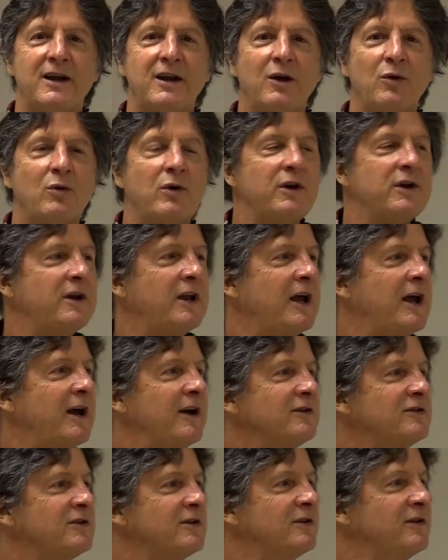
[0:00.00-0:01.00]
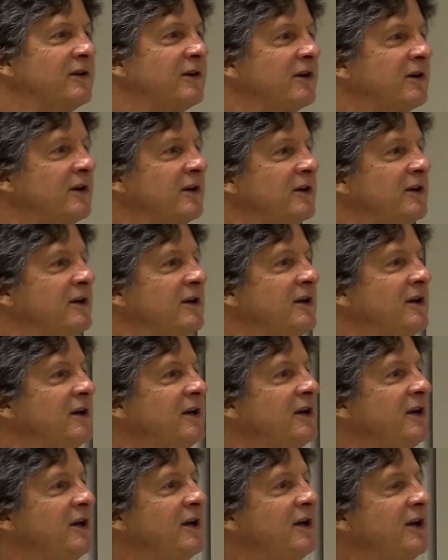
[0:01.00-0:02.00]
And I wanted to ask you, Larry,
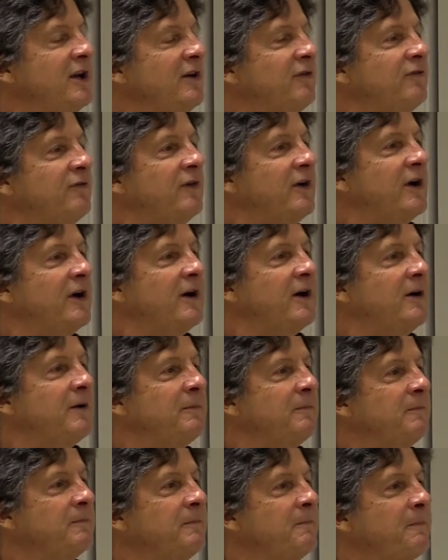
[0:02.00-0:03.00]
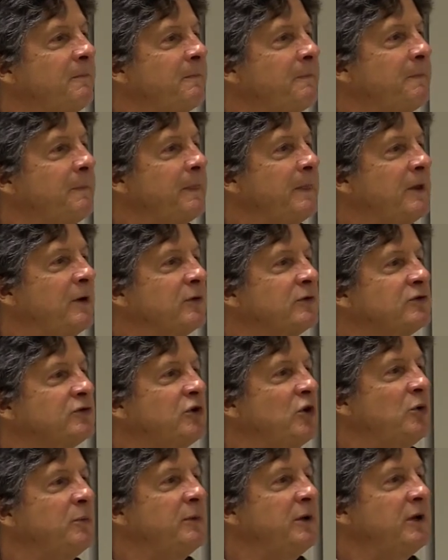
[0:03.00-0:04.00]
if um, there are
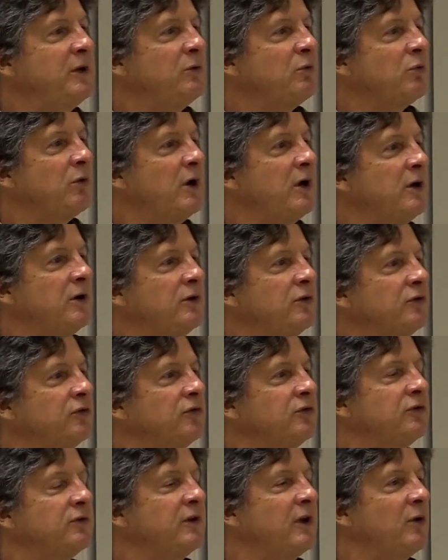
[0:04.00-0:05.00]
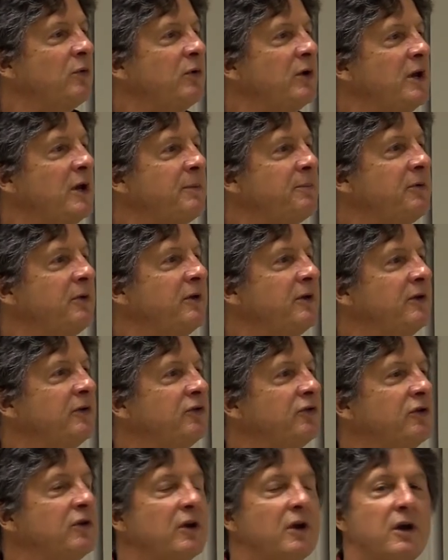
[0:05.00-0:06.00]
so many rails that went up in
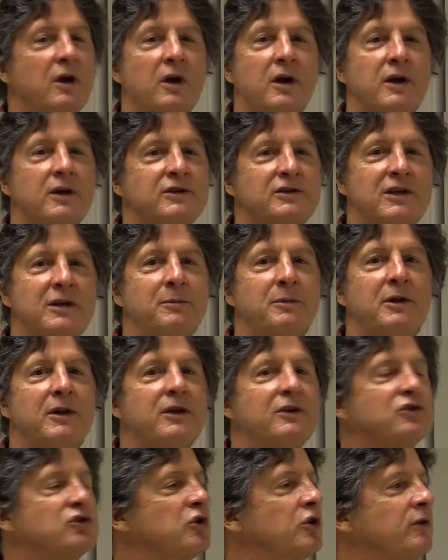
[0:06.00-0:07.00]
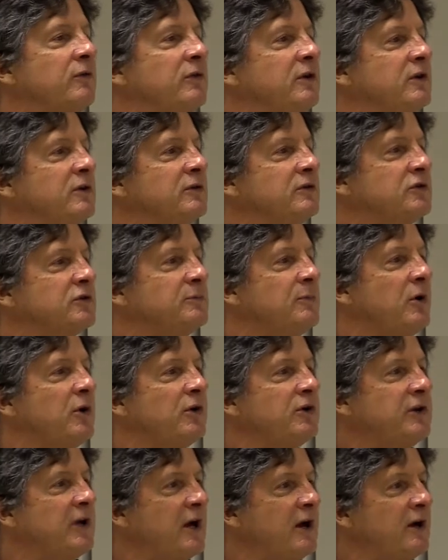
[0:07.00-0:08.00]
these seemingly serving
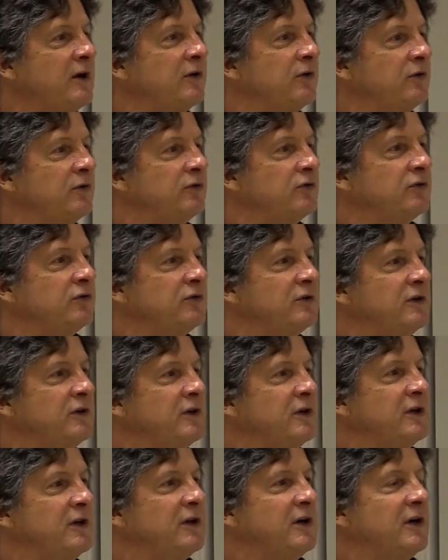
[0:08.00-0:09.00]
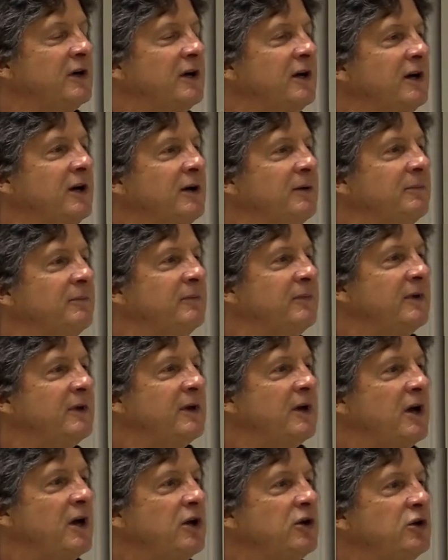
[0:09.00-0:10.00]
small towns, um,
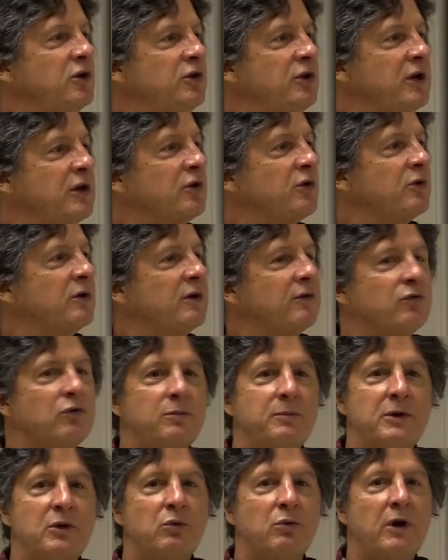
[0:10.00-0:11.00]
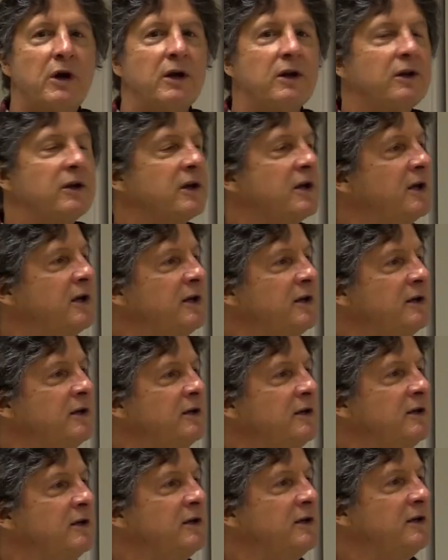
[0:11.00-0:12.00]
do you think there will ever be rail
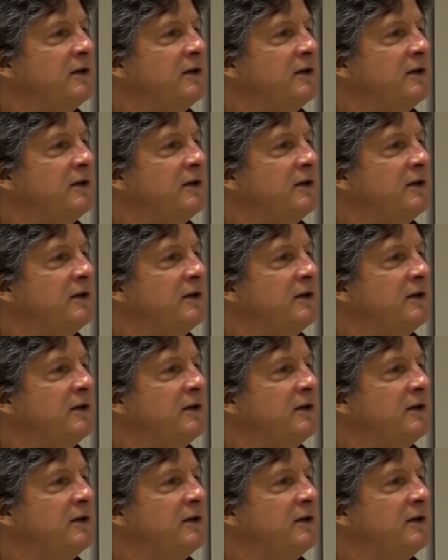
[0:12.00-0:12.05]
again?